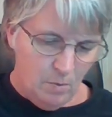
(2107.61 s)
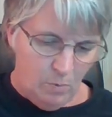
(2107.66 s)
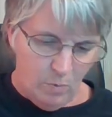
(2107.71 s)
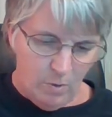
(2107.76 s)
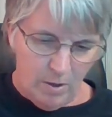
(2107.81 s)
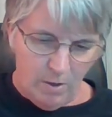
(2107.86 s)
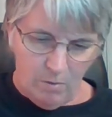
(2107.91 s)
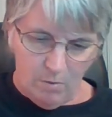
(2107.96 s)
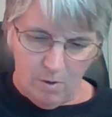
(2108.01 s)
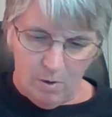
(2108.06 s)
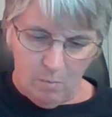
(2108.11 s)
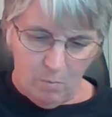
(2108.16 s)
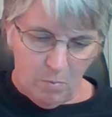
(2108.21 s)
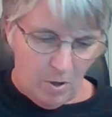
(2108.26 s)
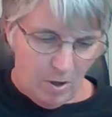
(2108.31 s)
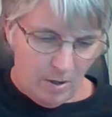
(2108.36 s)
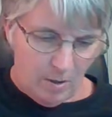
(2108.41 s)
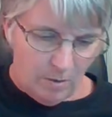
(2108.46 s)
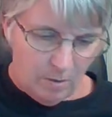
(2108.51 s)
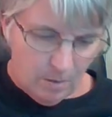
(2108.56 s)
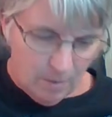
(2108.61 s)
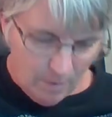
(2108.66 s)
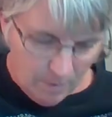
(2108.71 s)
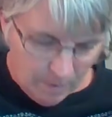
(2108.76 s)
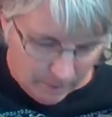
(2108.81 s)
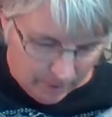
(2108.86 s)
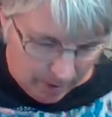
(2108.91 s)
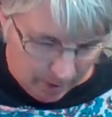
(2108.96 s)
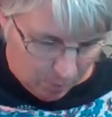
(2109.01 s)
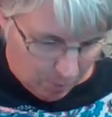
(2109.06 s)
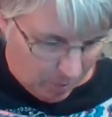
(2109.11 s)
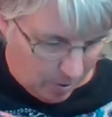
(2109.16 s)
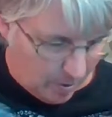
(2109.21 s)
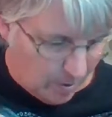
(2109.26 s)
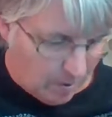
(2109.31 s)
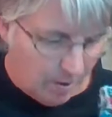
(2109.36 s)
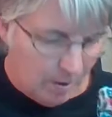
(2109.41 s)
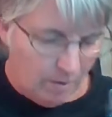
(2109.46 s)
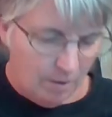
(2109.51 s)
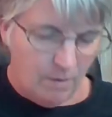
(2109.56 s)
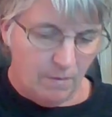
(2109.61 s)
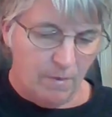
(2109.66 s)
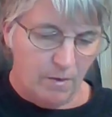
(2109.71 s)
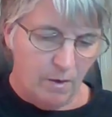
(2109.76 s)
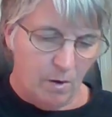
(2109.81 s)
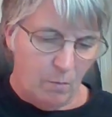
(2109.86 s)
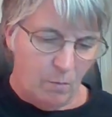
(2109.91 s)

we don't know brand. It's got a brand down in there.